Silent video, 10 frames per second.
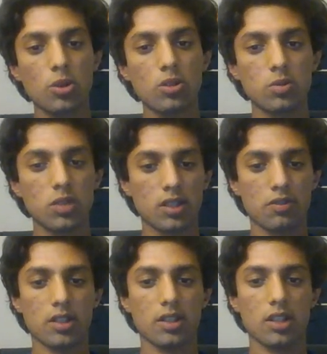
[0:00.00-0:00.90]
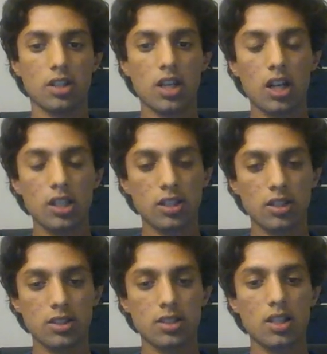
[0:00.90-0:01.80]
poles will differ in their
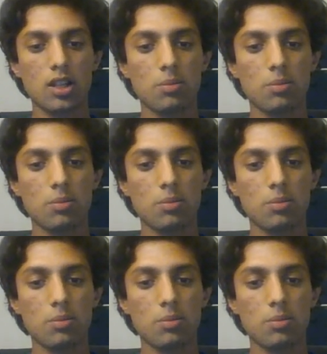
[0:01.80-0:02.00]
colors,